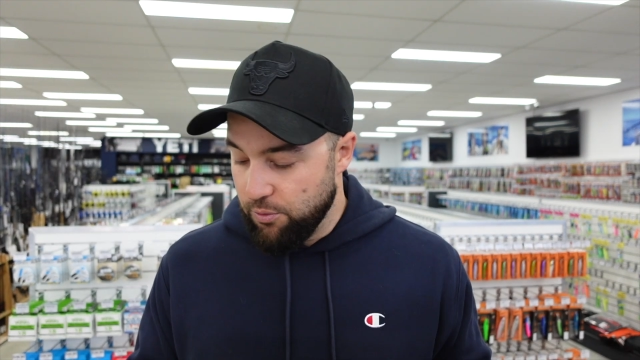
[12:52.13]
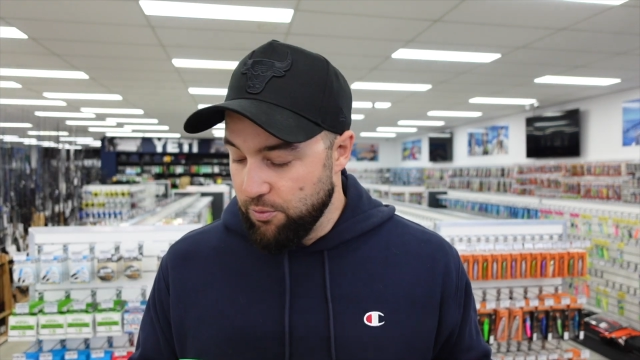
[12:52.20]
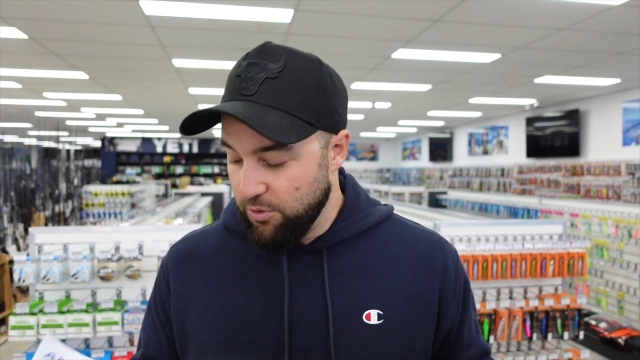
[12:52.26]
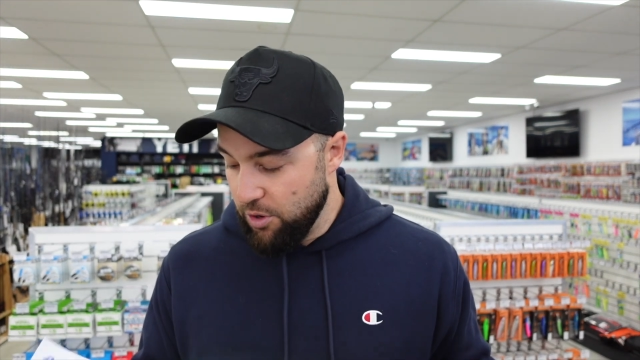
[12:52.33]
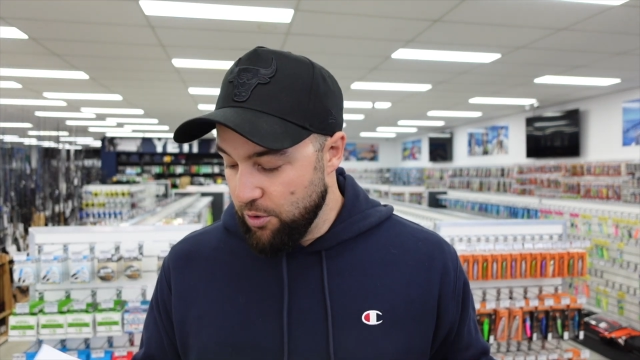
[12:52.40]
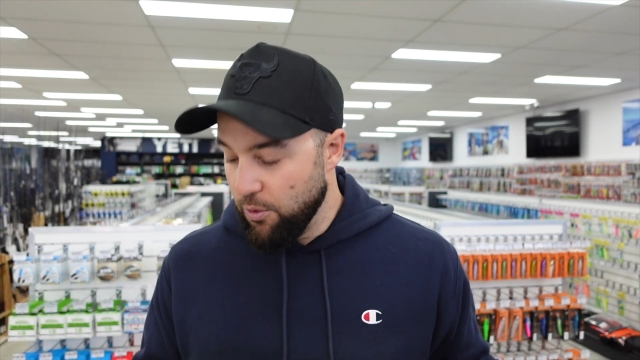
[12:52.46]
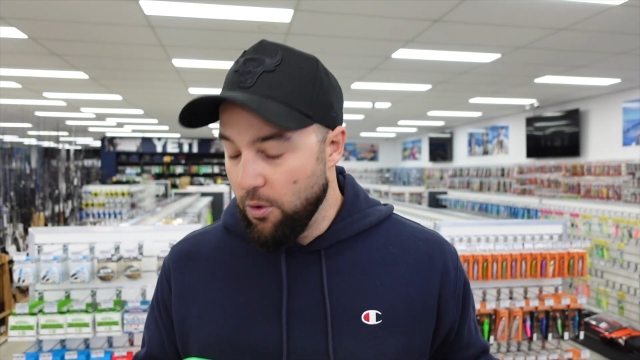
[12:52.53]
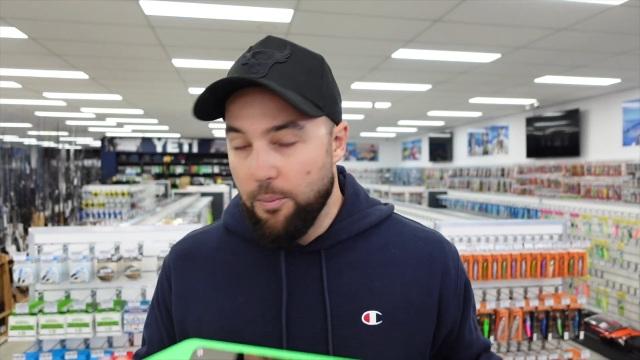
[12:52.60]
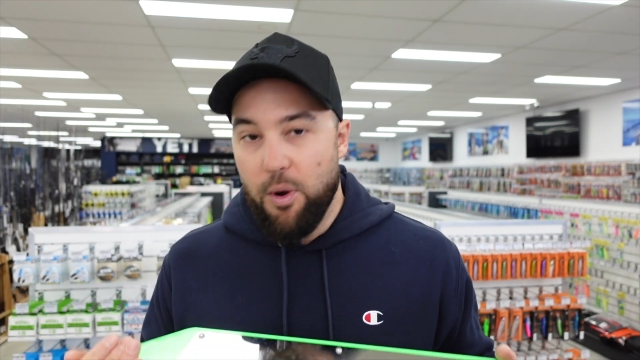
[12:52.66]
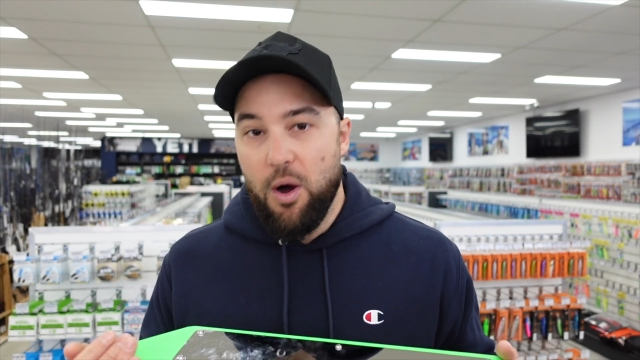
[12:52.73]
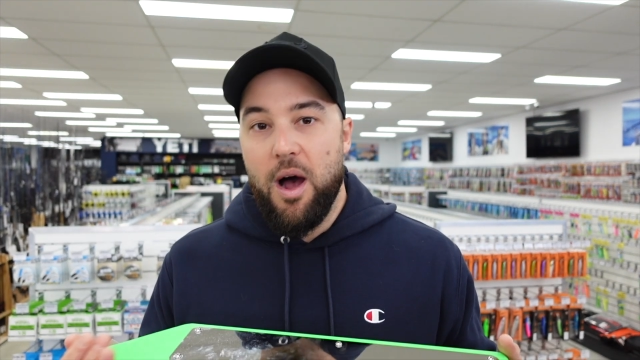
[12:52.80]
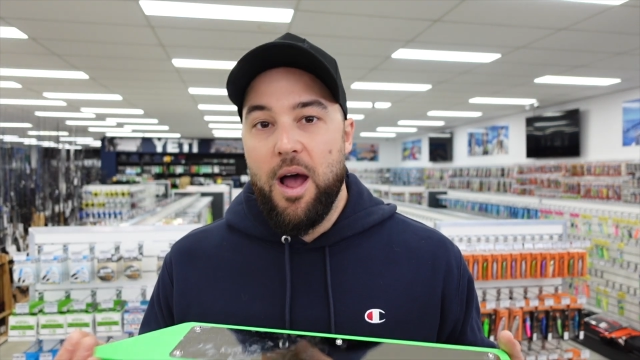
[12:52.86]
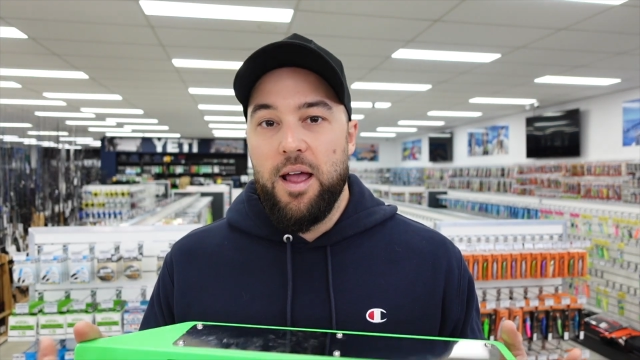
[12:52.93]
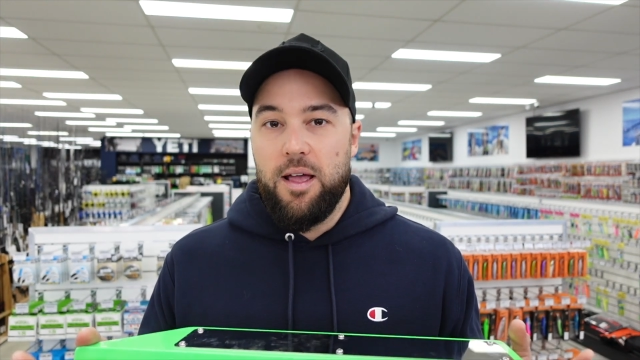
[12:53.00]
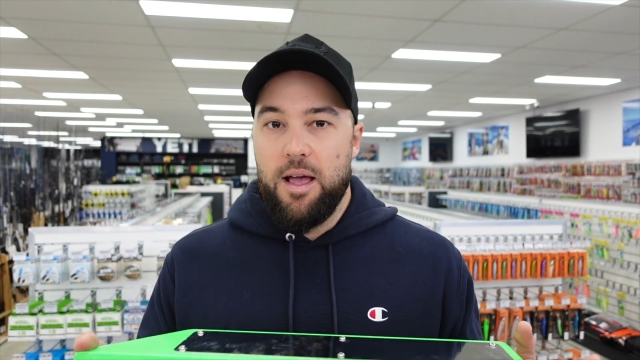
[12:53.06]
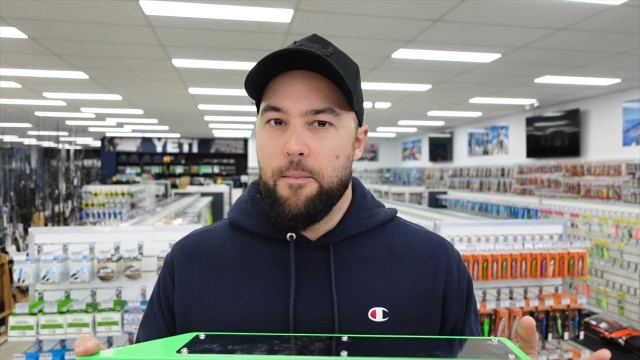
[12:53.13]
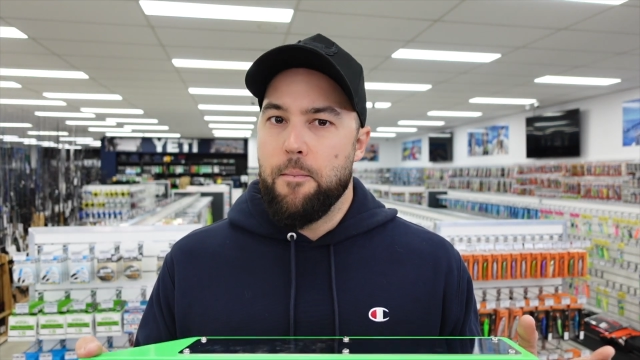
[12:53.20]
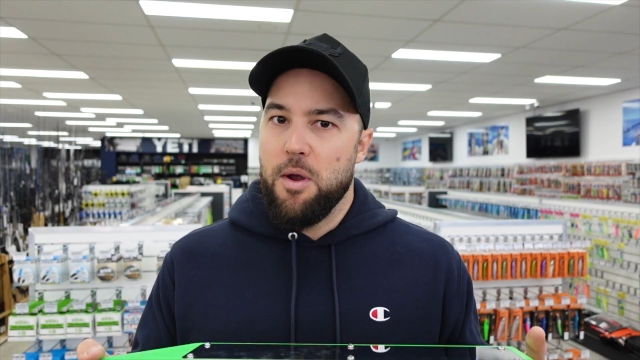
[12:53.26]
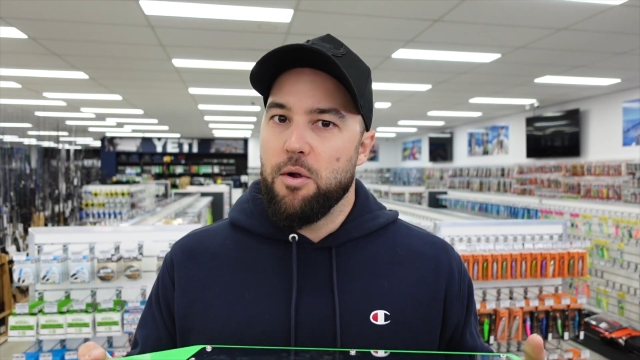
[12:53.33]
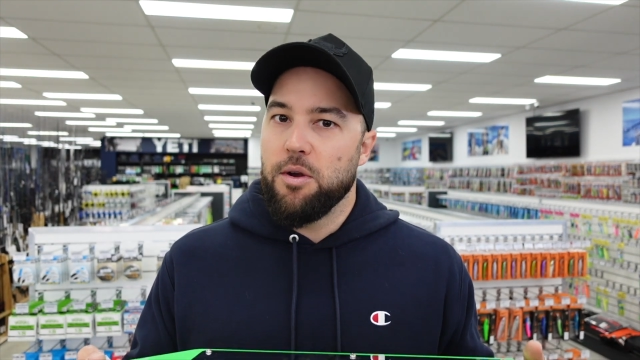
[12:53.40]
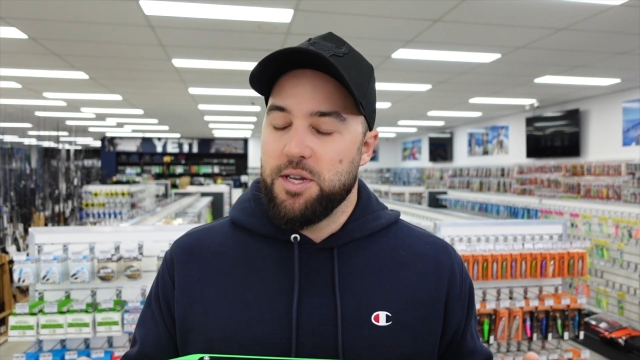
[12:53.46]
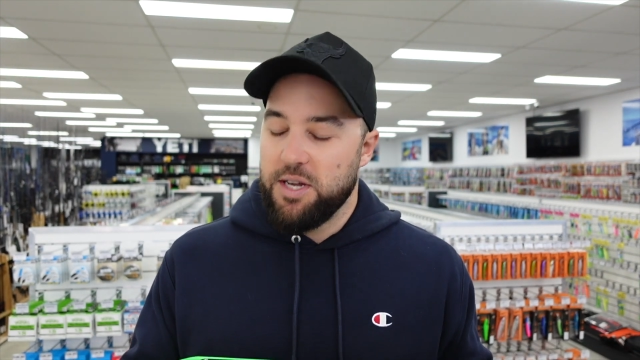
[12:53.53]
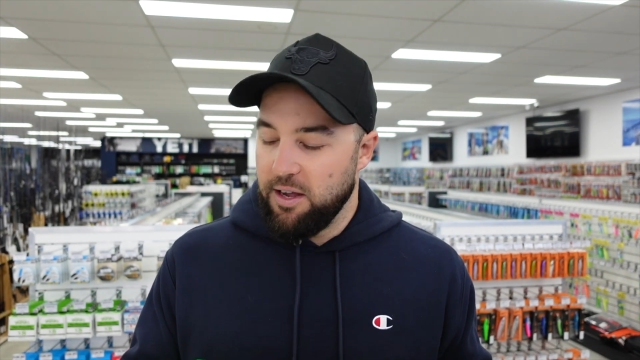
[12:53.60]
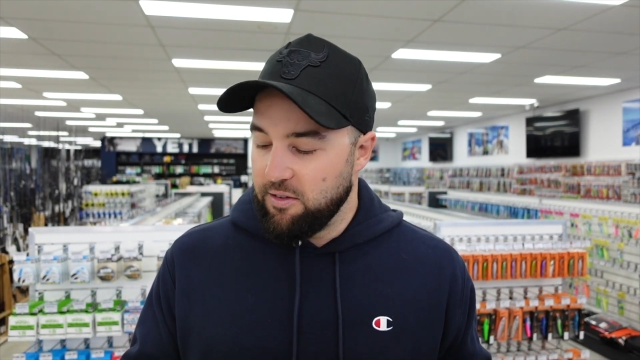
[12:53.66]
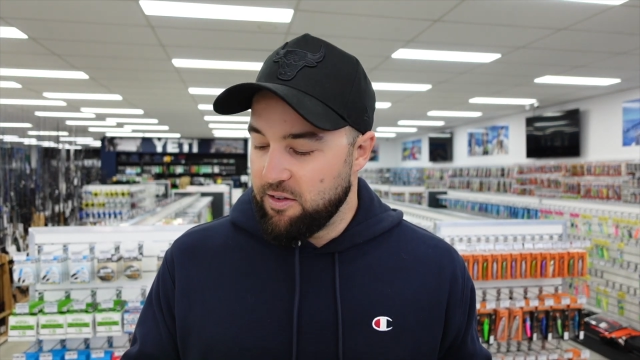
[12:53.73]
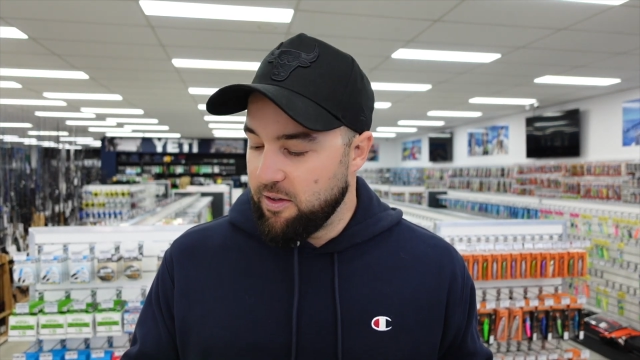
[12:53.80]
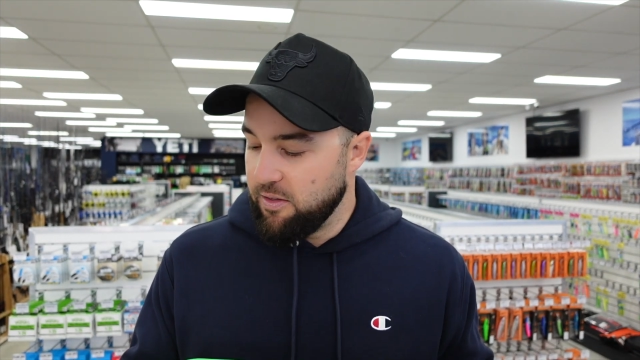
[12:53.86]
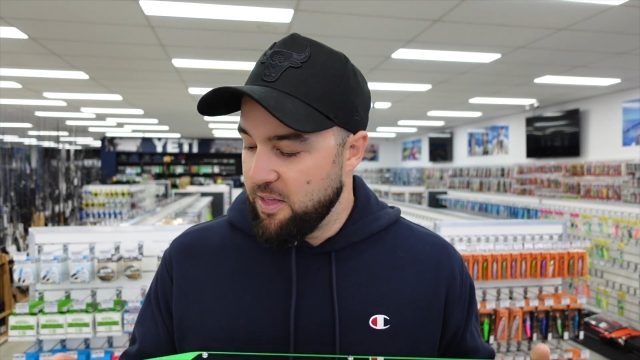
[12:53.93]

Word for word: will buy, a mirror teaser.